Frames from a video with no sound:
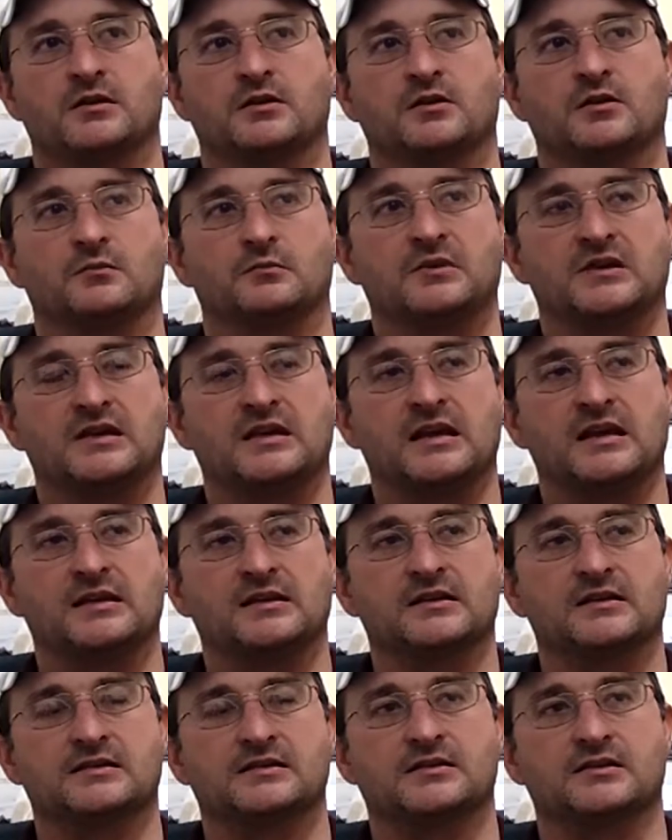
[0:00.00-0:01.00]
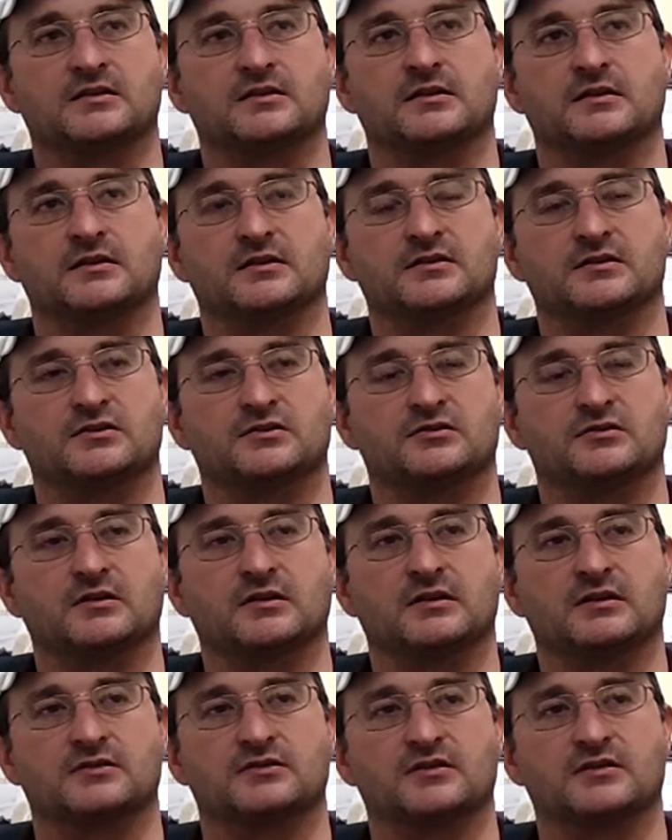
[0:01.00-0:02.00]
Michaelah is
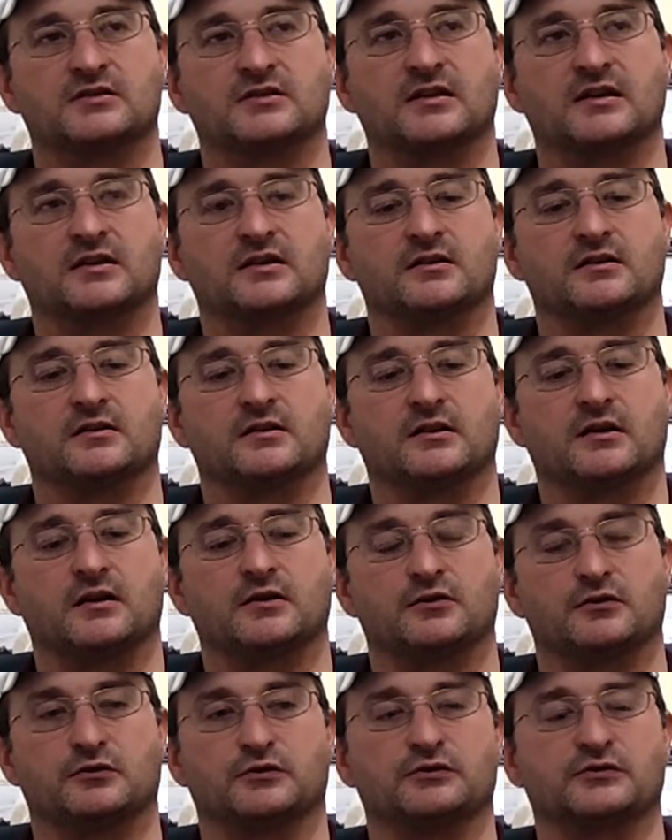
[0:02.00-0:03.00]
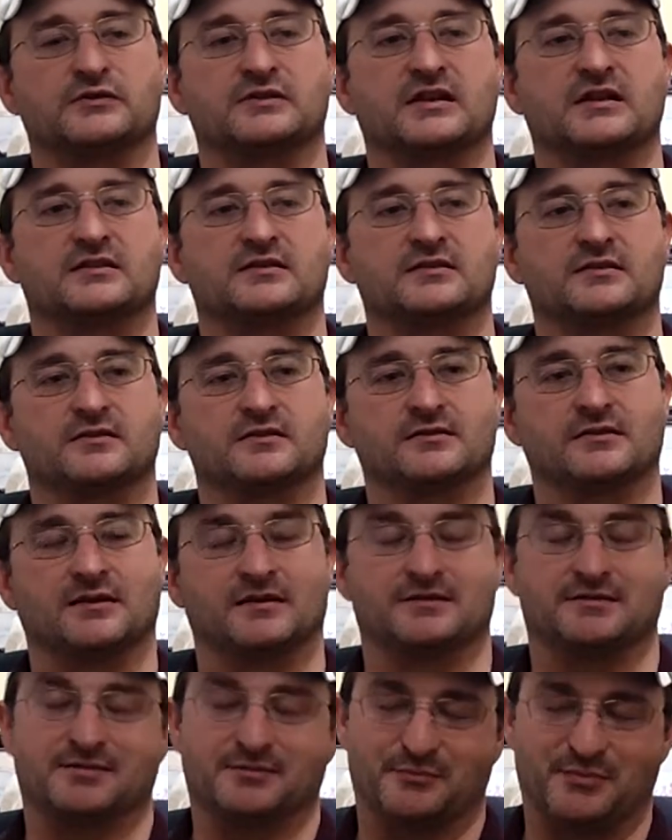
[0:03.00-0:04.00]
just like her older sister.
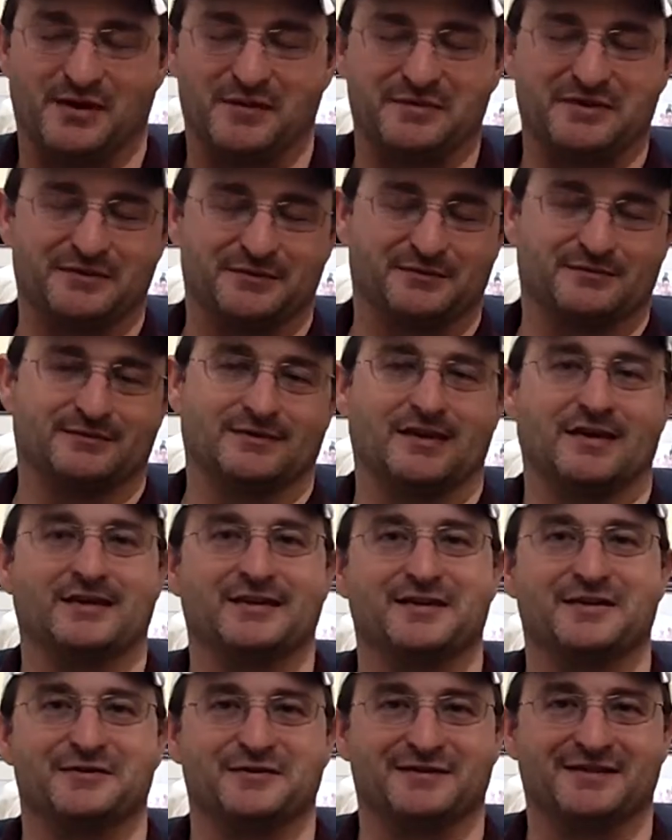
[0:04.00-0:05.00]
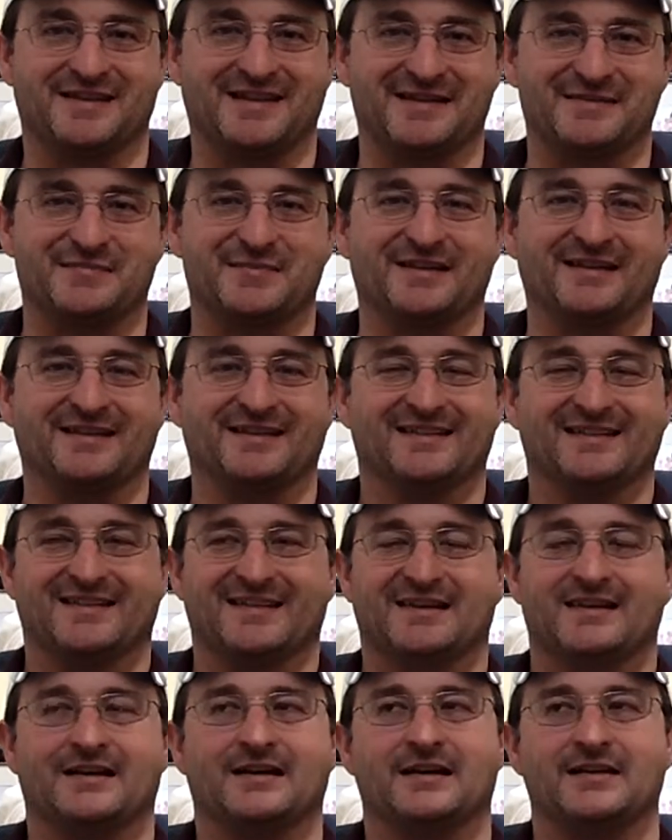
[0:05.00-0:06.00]
She probably would hate hearing that, but
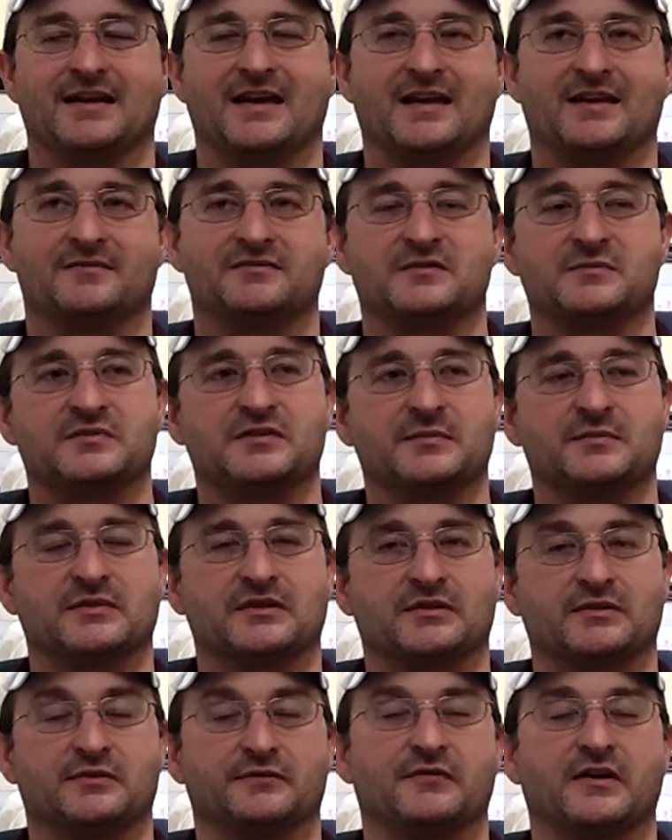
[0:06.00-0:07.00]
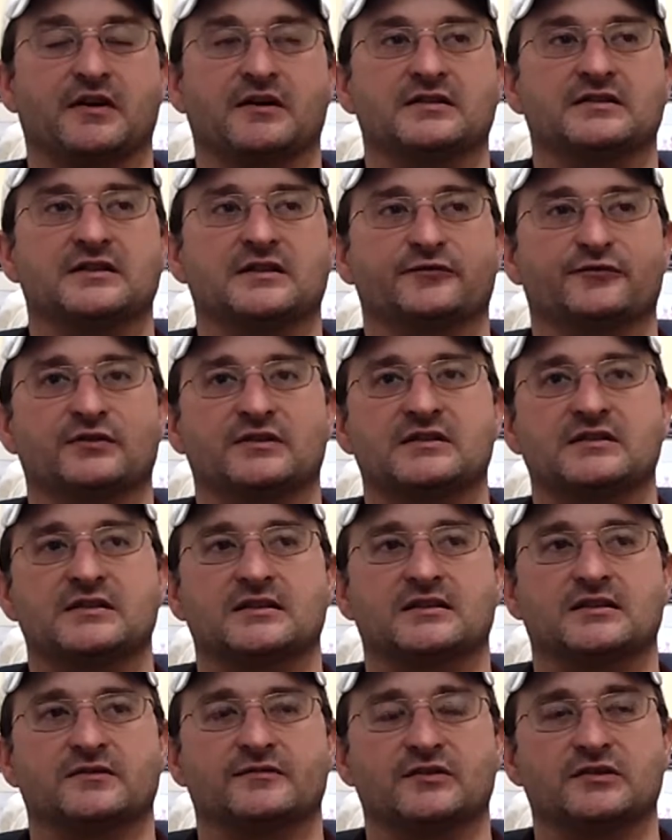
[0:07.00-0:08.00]
they have some similar. They're very
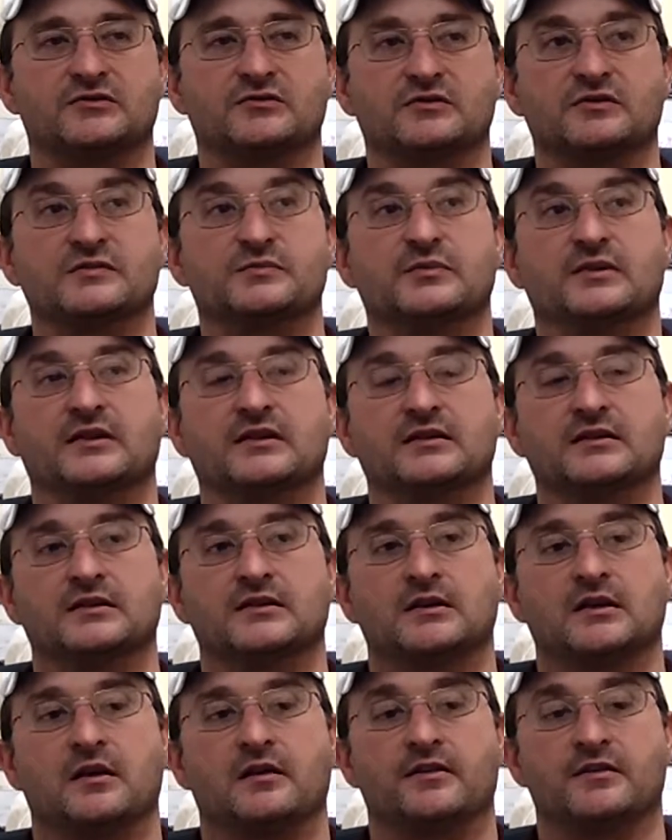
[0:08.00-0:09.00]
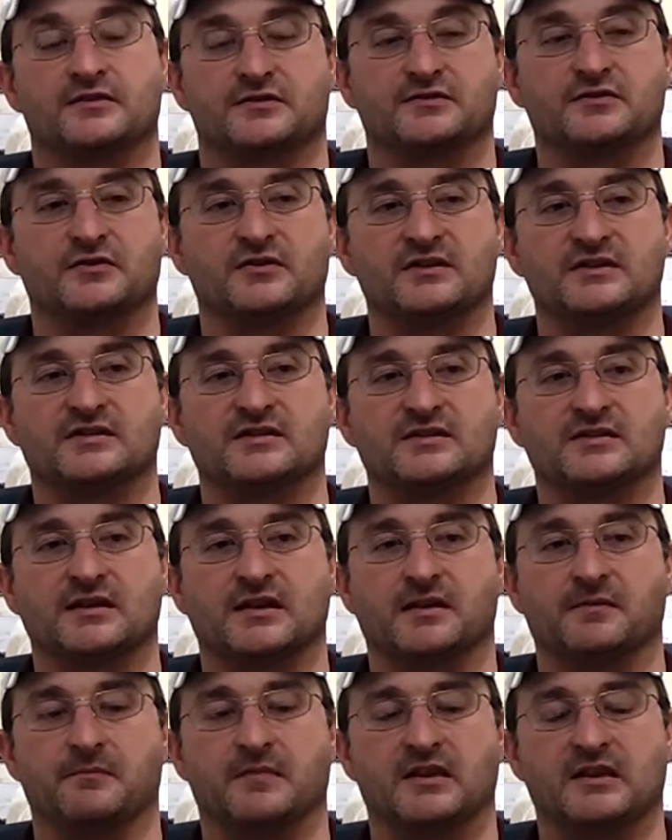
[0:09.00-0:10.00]
different individuals, but their story's the
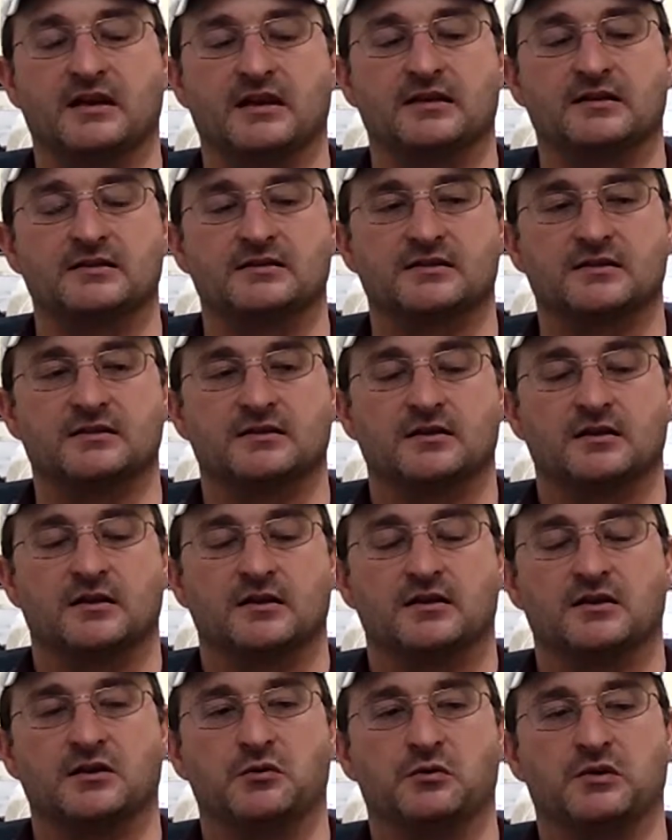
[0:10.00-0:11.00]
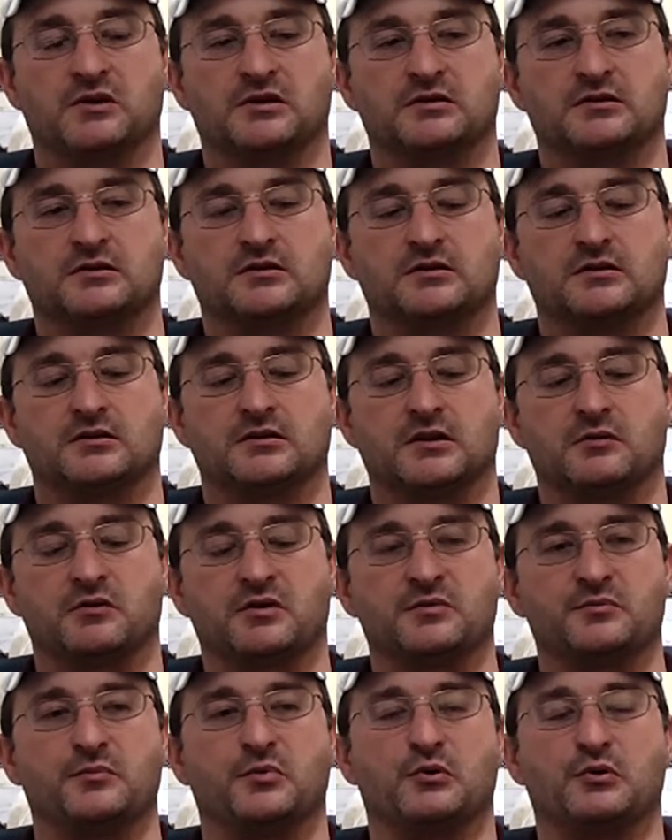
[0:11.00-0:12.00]
same, and that is they weren't
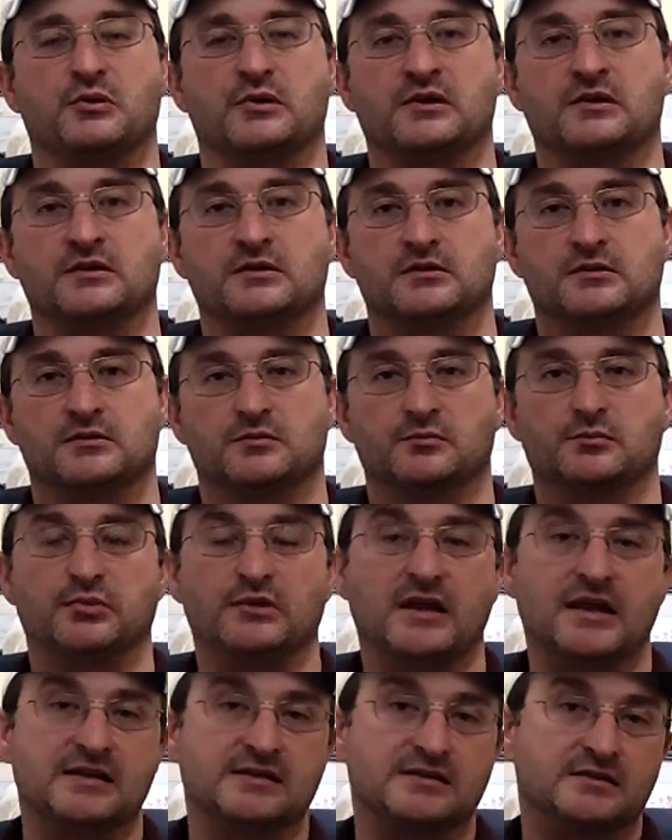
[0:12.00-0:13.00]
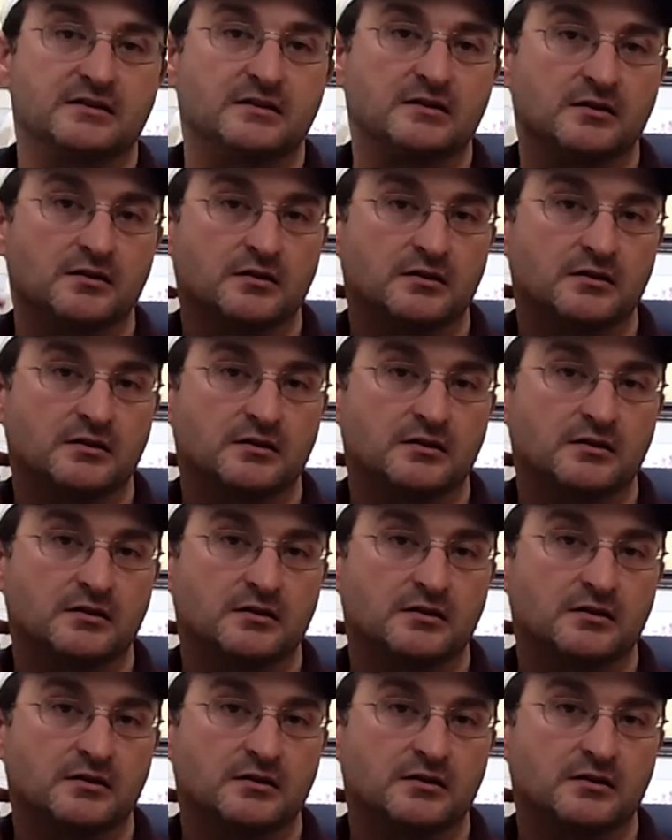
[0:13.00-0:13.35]
born blessed,